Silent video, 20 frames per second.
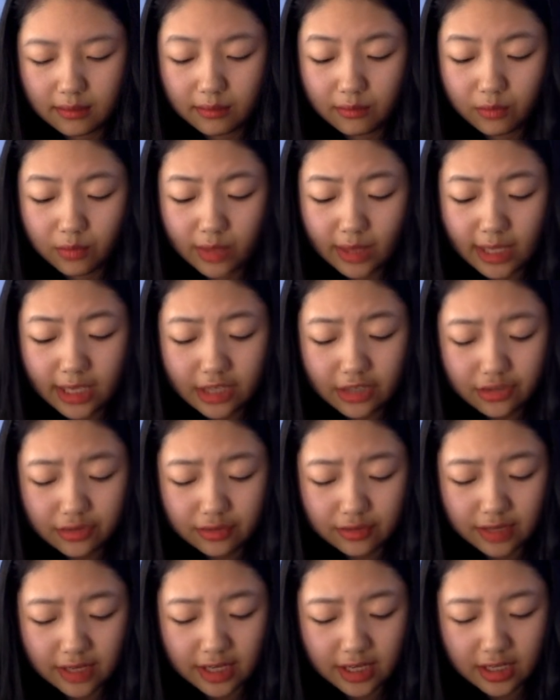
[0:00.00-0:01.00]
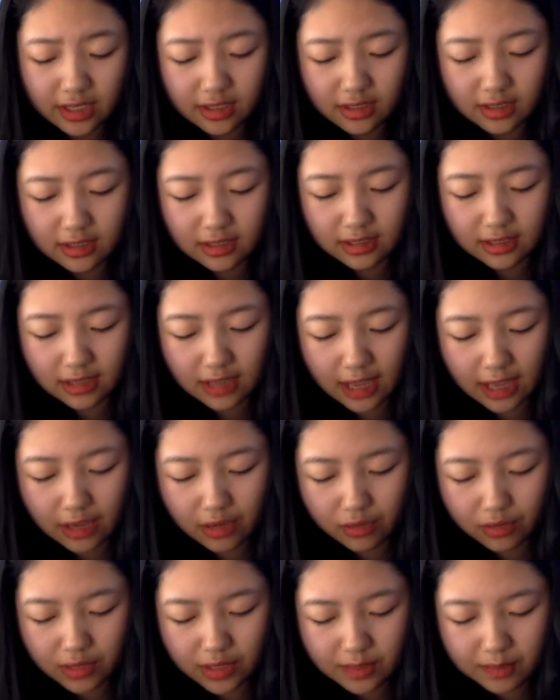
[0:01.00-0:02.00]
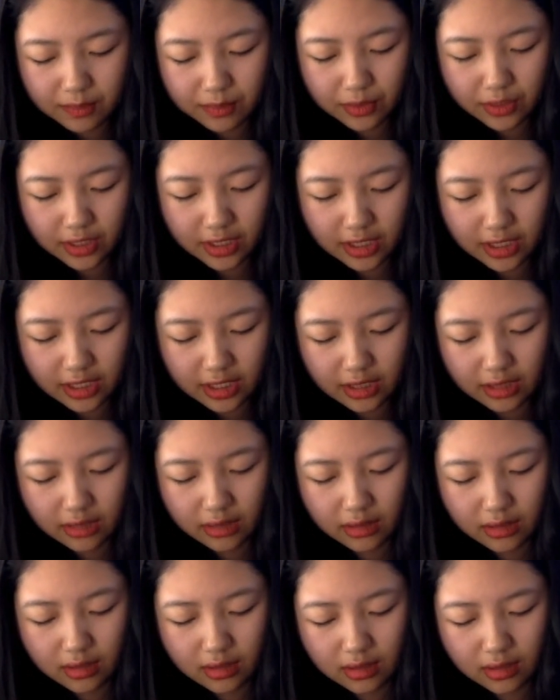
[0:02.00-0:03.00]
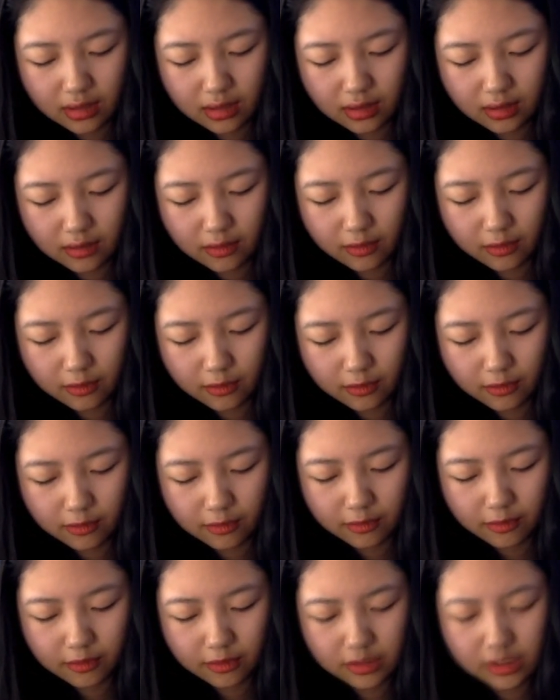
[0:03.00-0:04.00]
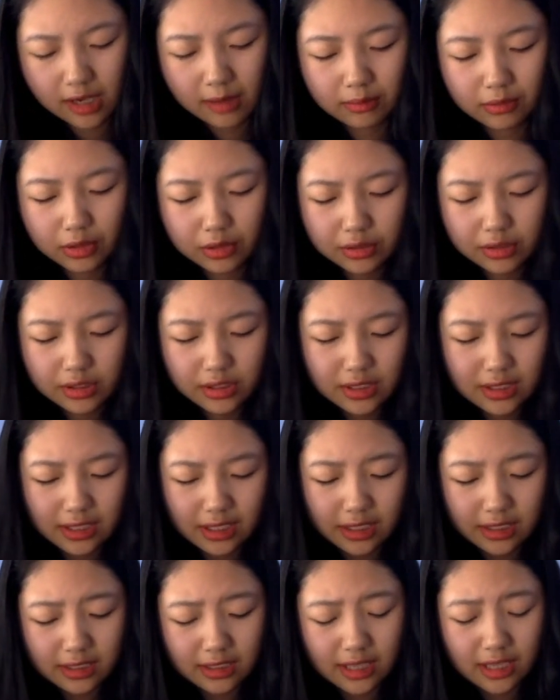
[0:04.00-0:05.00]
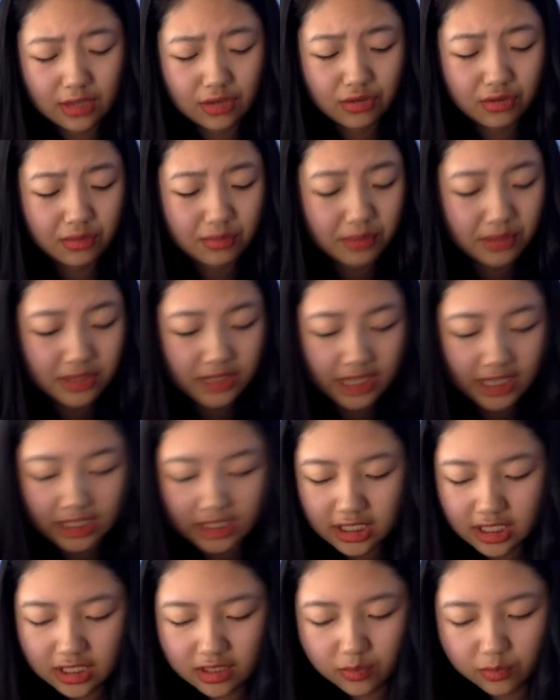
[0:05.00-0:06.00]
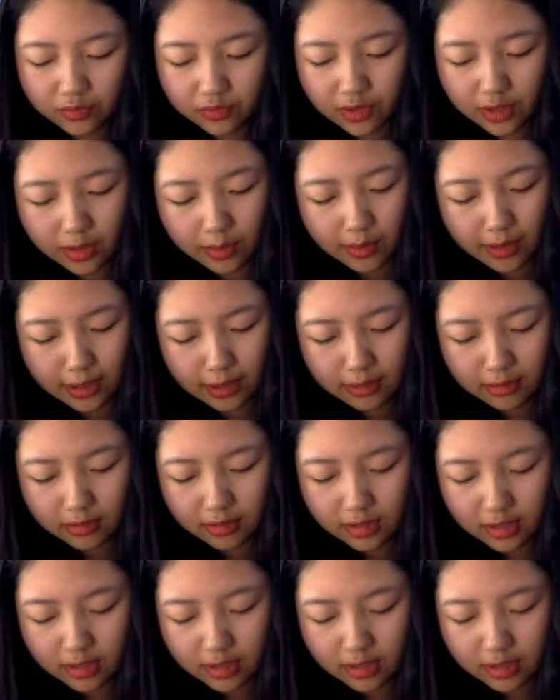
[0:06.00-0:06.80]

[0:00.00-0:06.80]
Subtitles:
When I trade, I always put it in the top loaders because they do protect it really well.